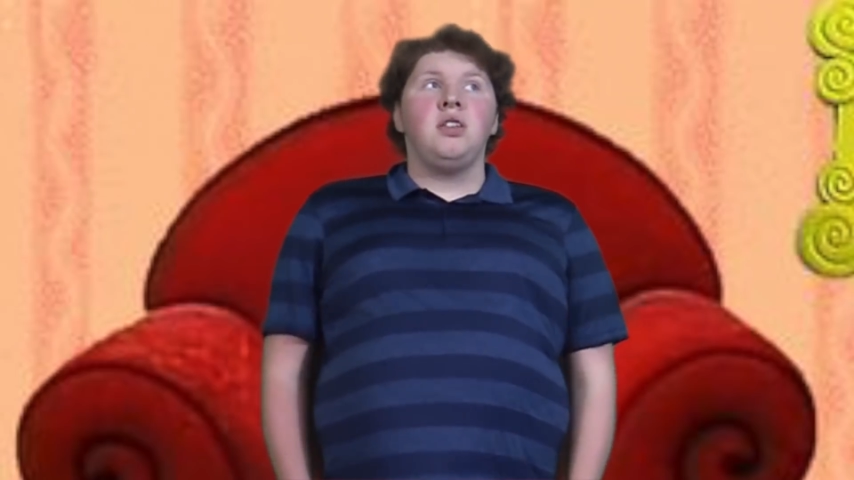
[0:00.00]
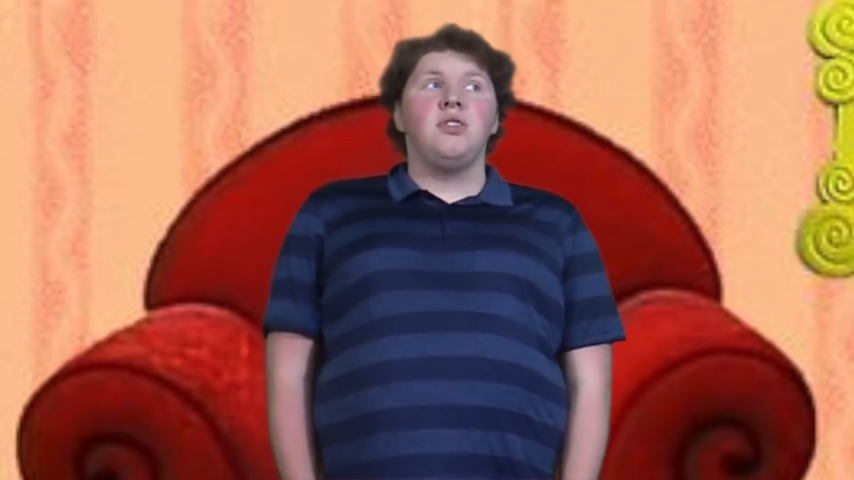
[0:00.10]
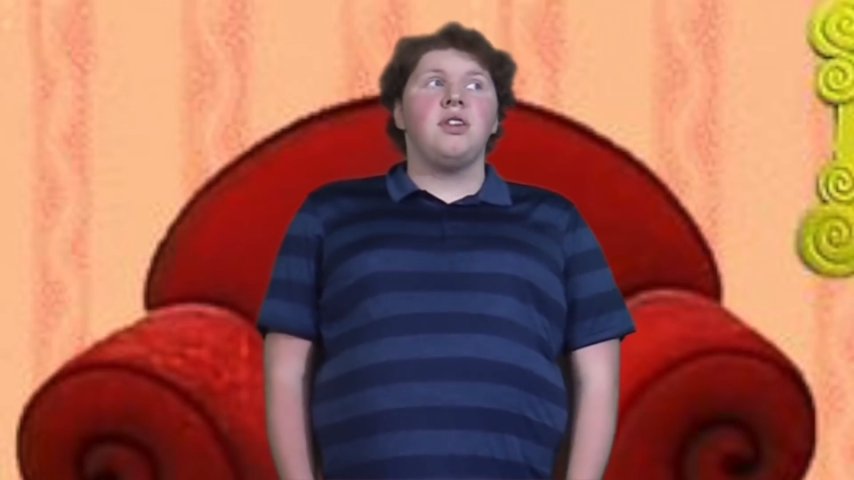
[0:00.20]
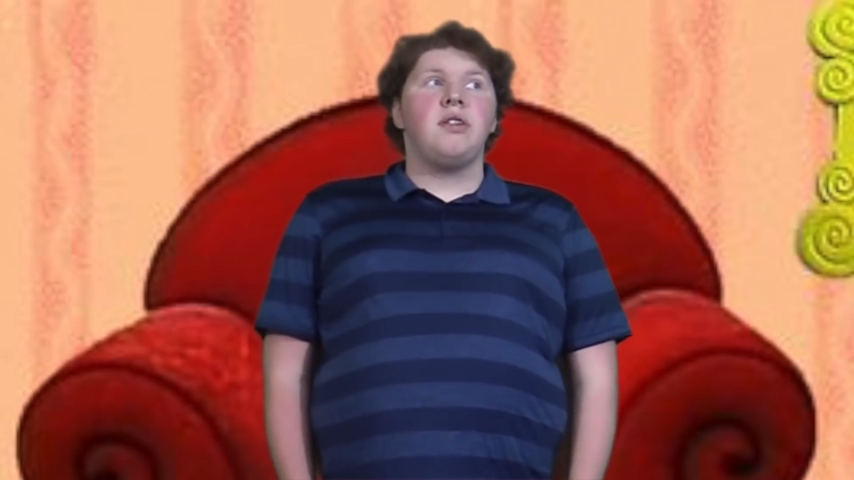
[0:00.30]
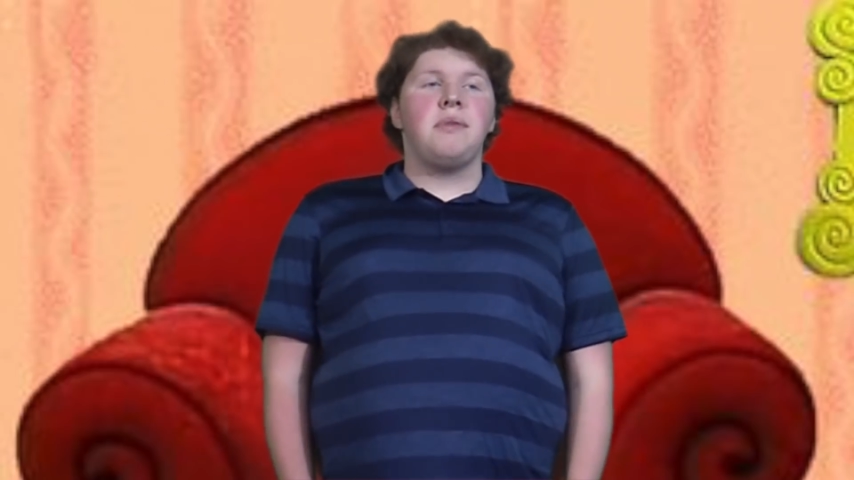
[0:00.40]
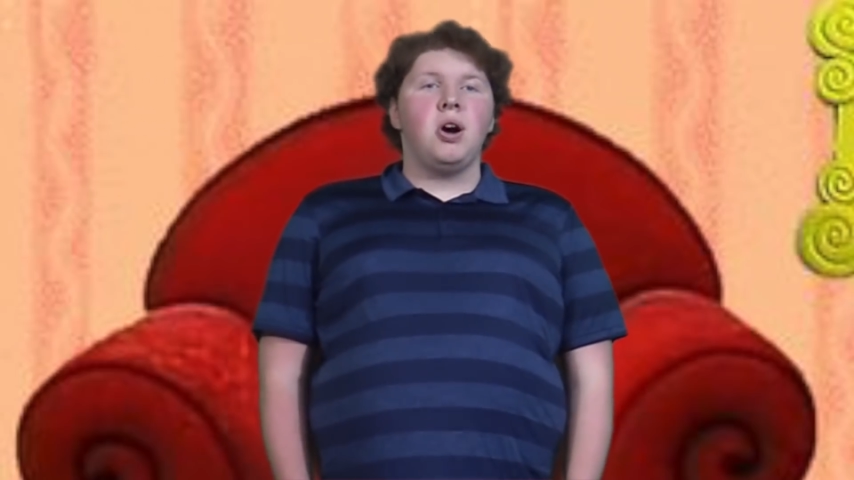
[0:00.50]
So I'm